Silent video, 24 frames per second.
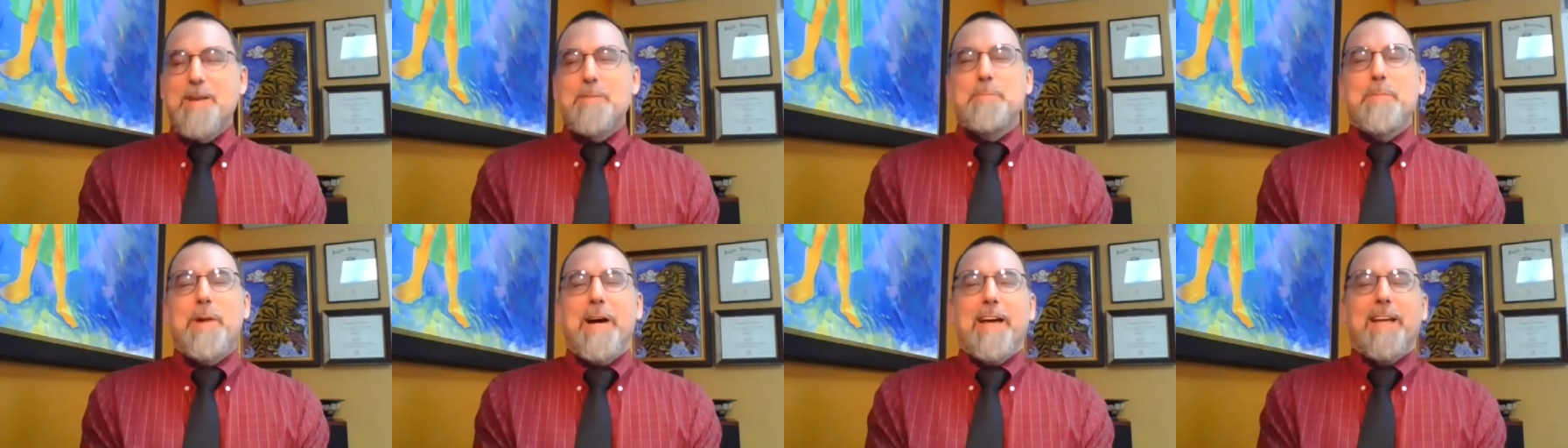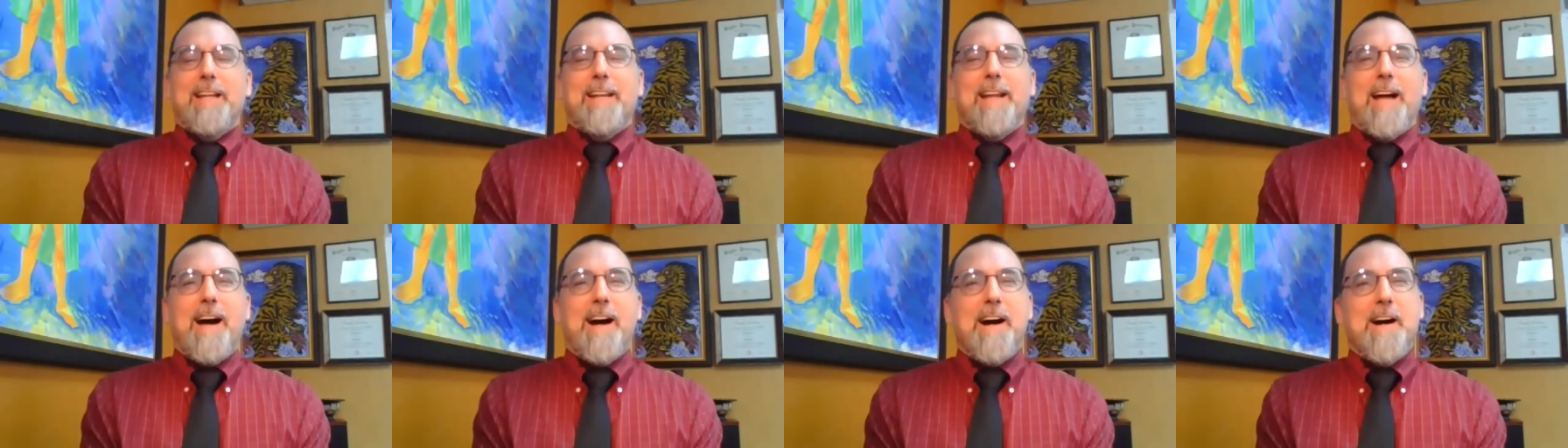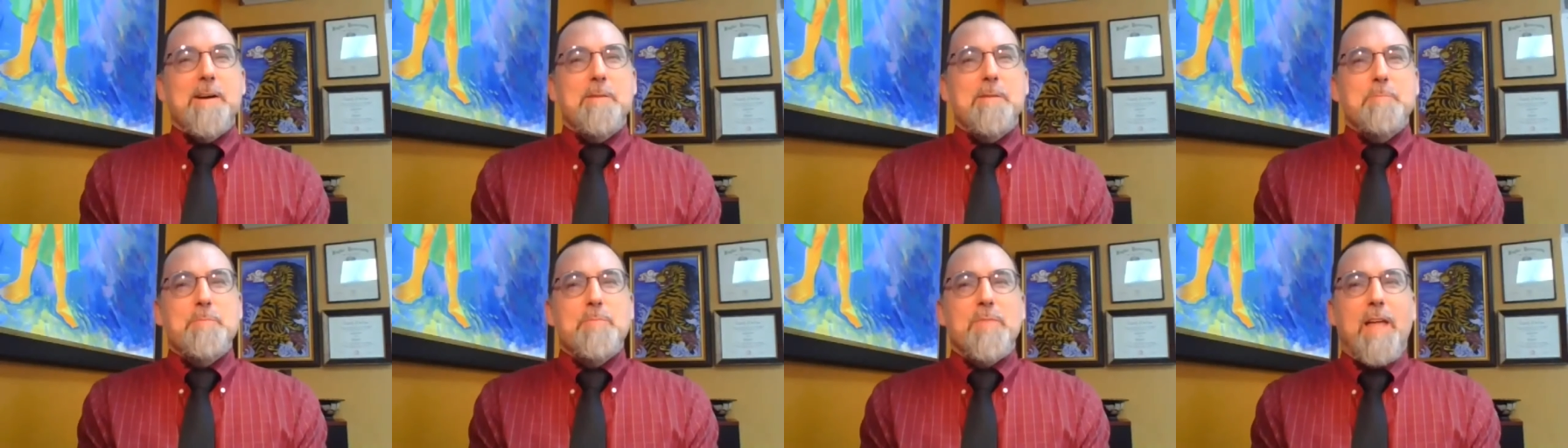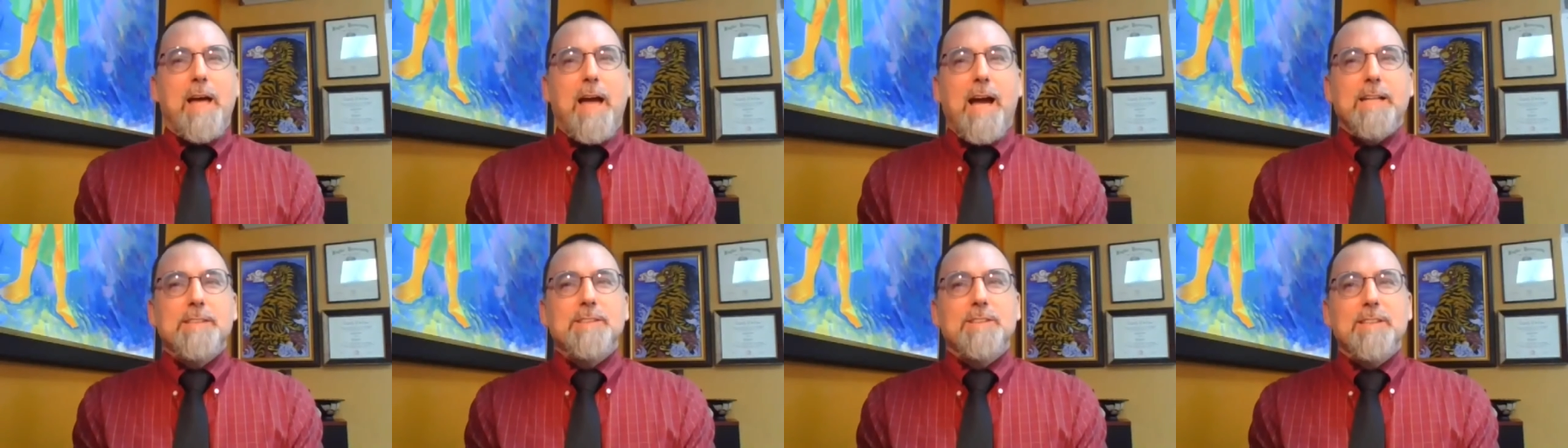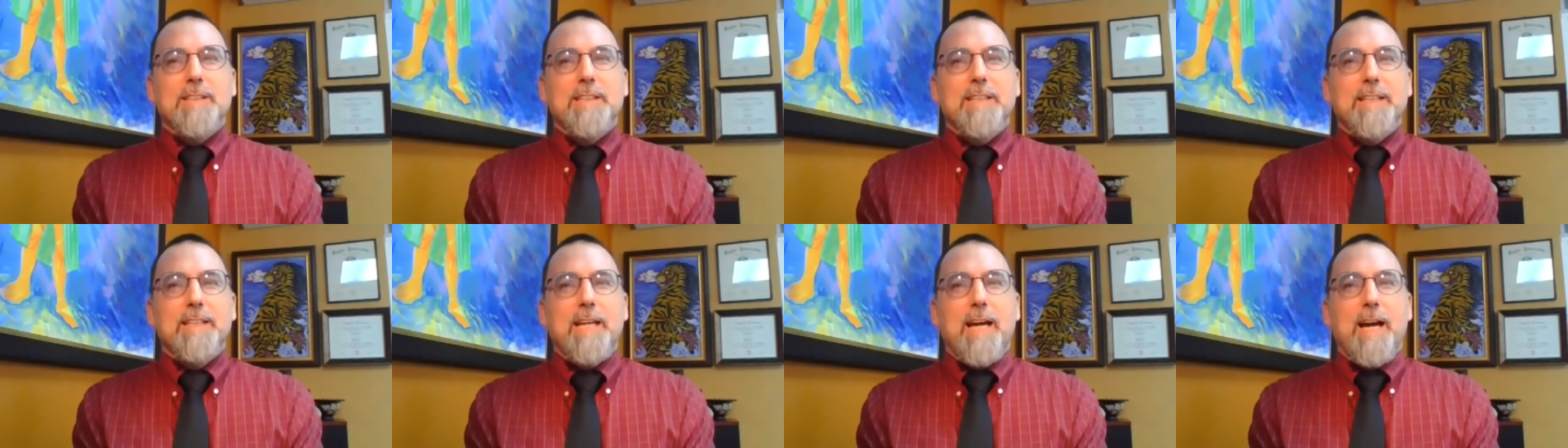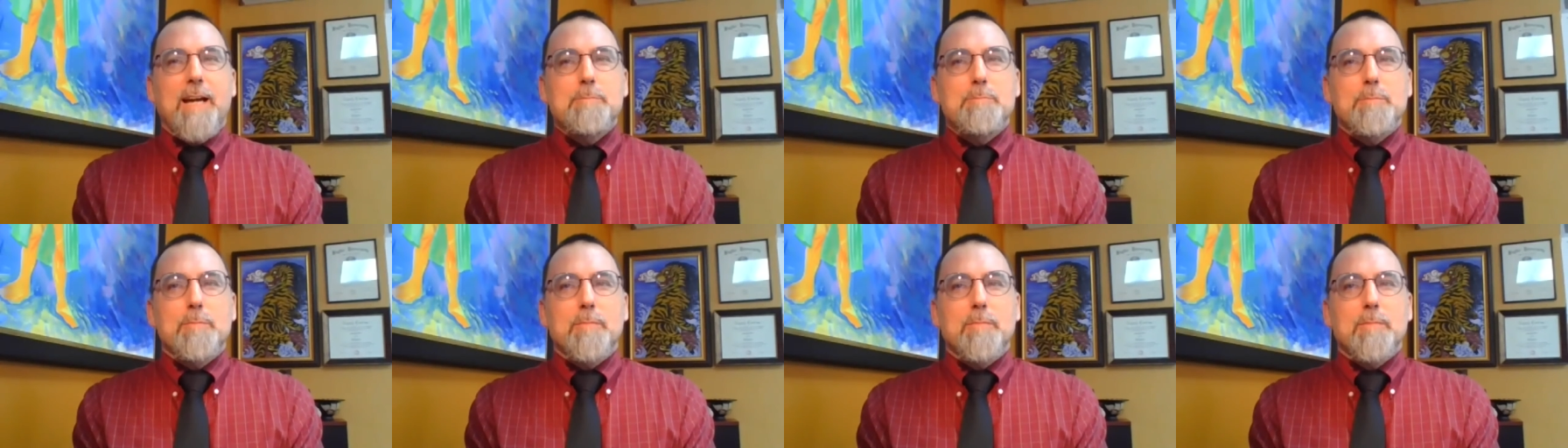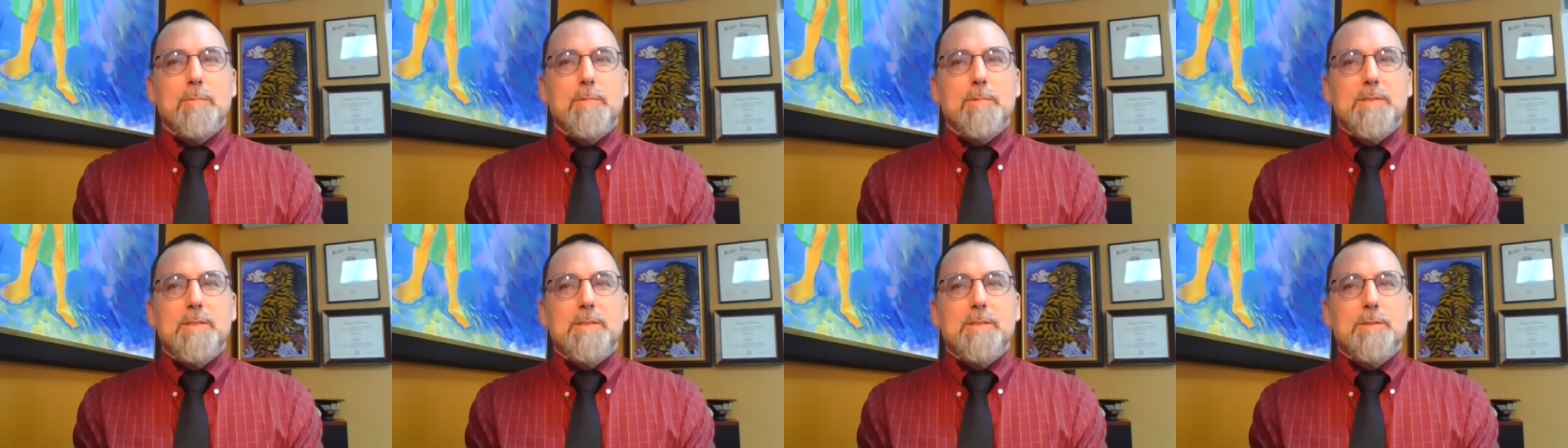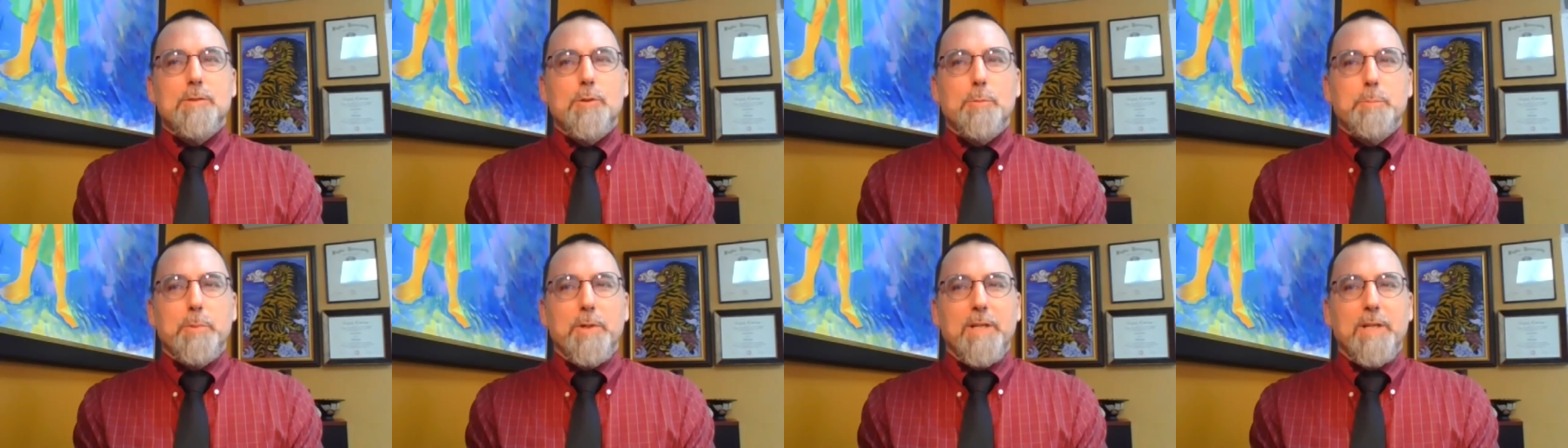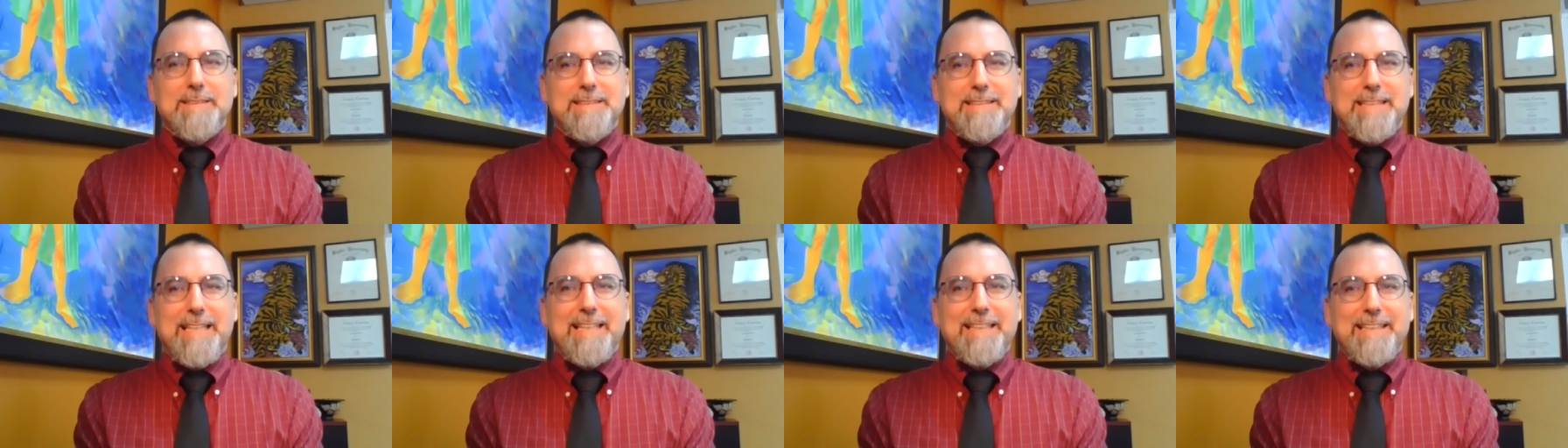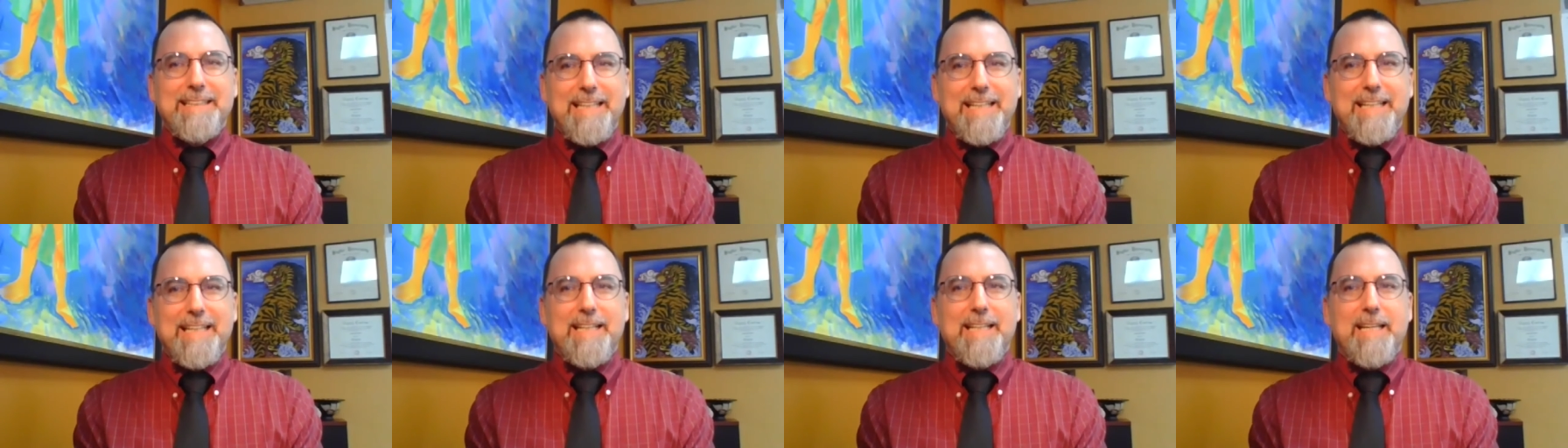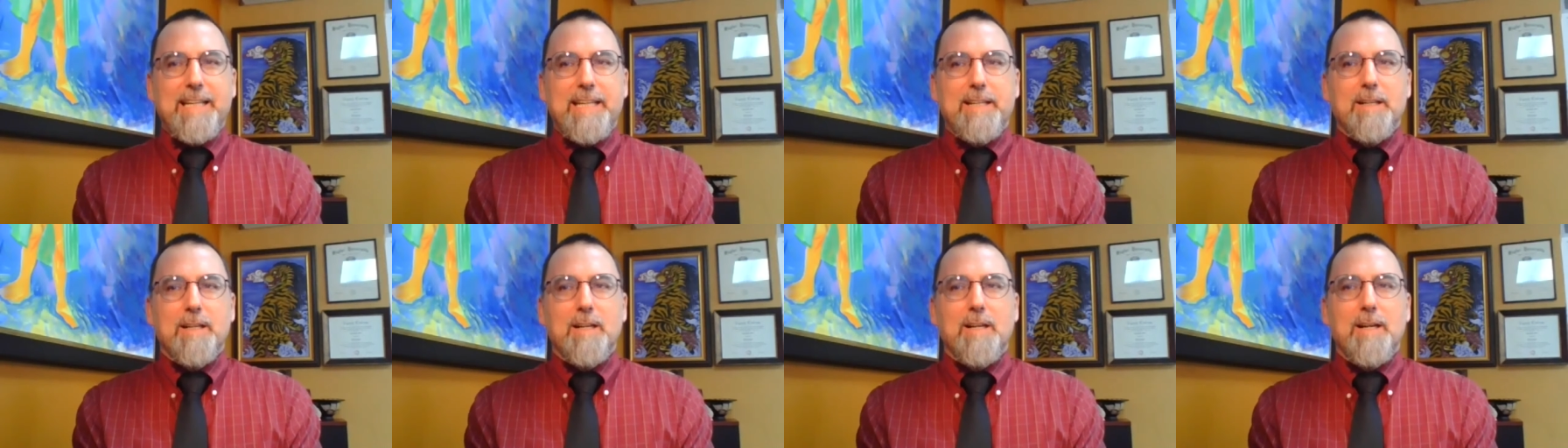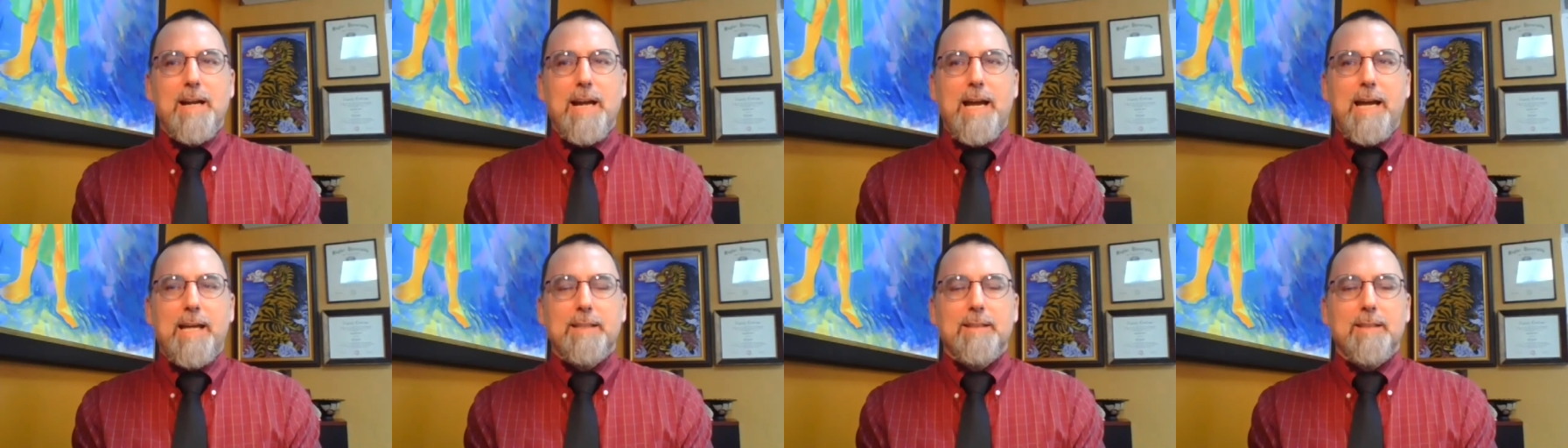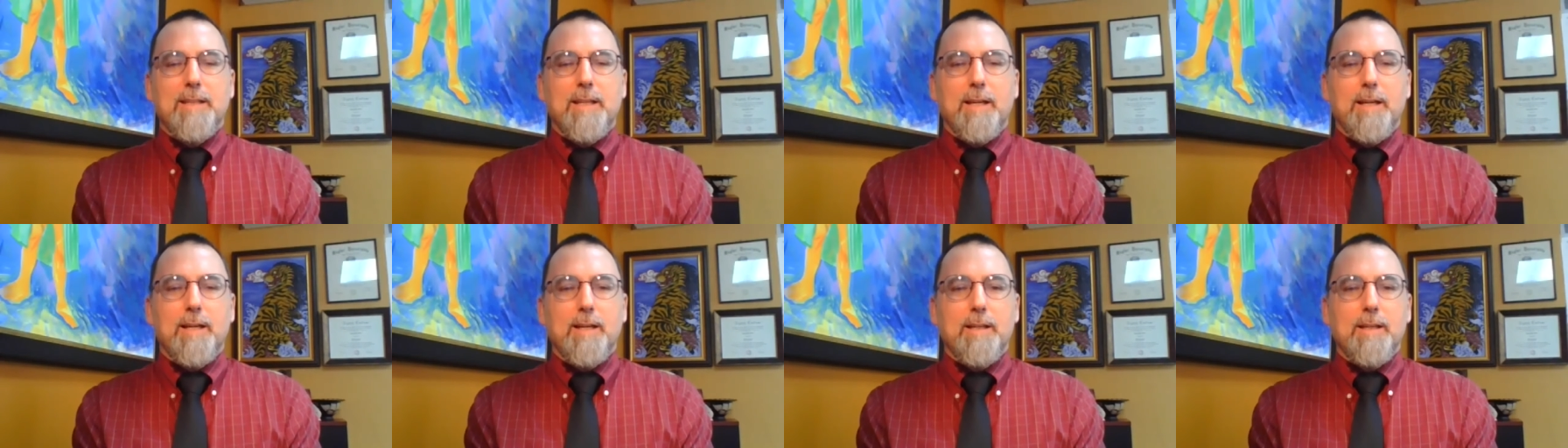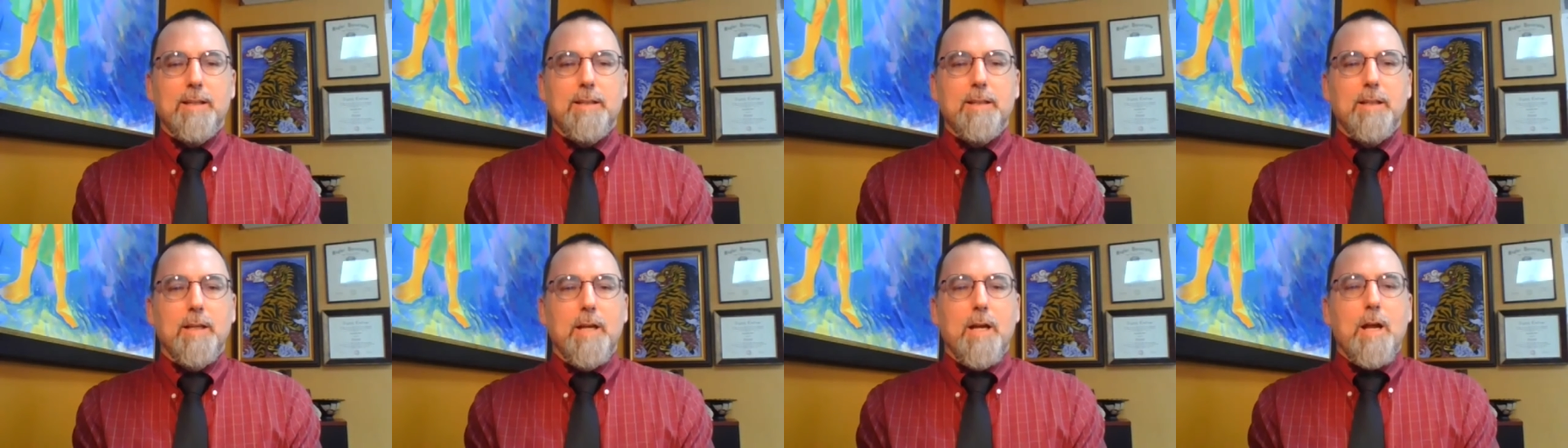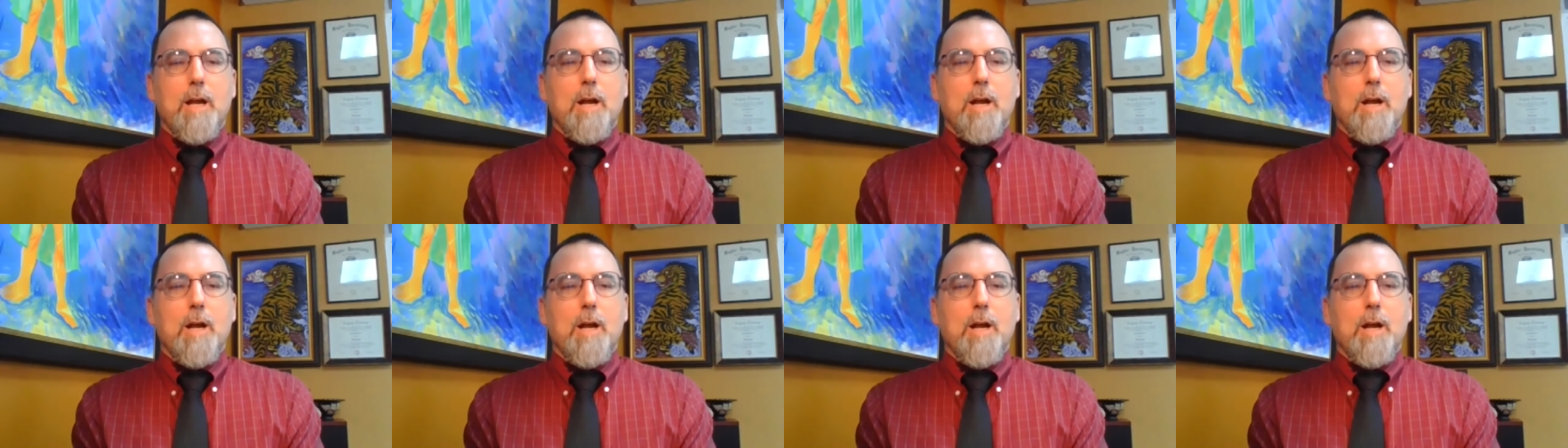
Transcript: But um, actually, I'm superintending here at the